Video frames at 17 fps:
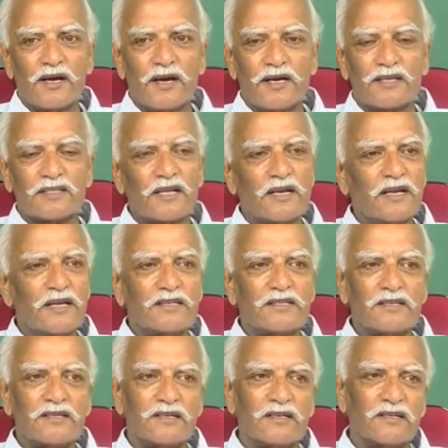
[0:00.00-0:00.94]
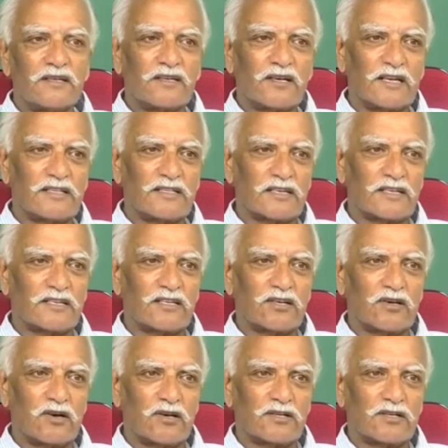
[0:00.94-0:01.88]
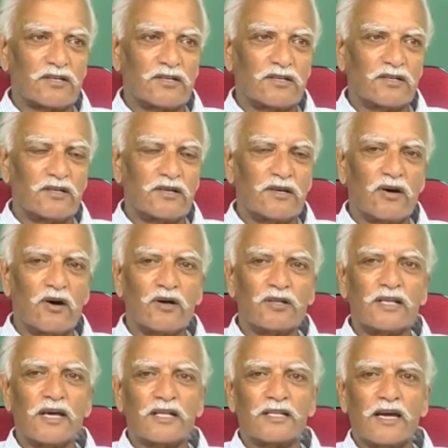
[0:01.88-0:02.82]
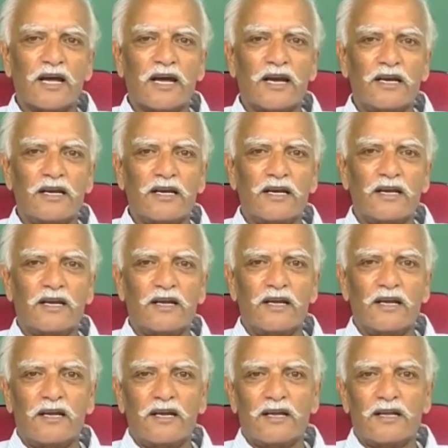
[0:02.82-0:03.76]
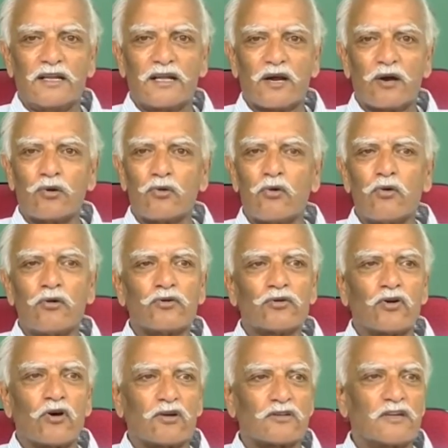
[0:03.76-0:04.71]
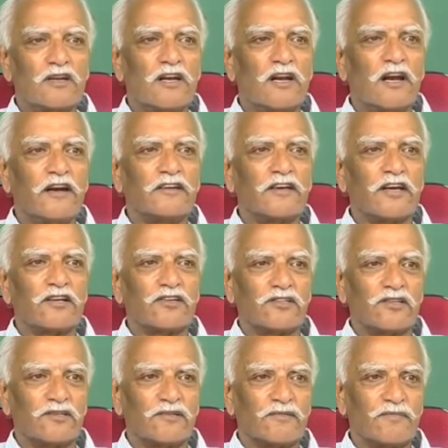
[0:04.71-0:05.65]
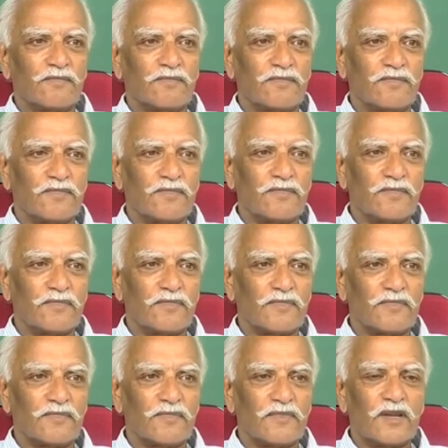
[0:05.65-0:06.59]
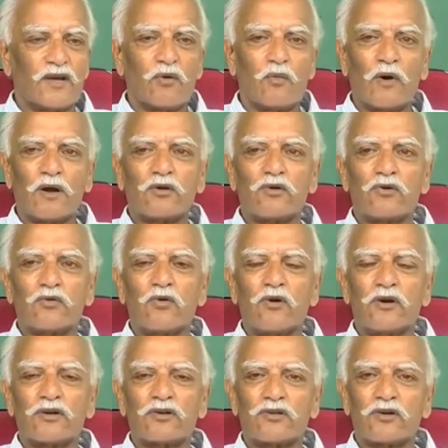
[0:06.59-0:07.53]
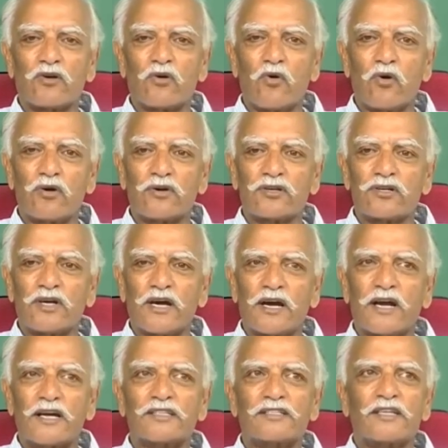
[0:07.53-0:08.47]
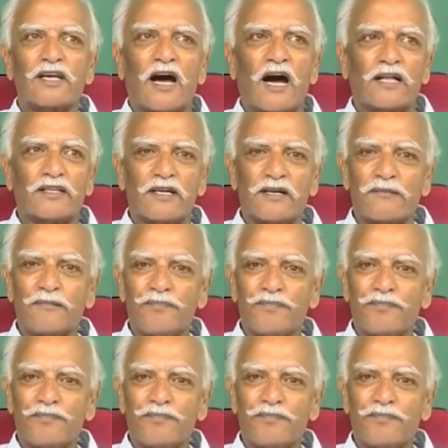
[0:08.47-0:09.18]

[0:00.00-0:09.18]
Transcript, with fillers: It is the least transaction cost. On the other hand they could go into costly litigation. One could go into the court against the other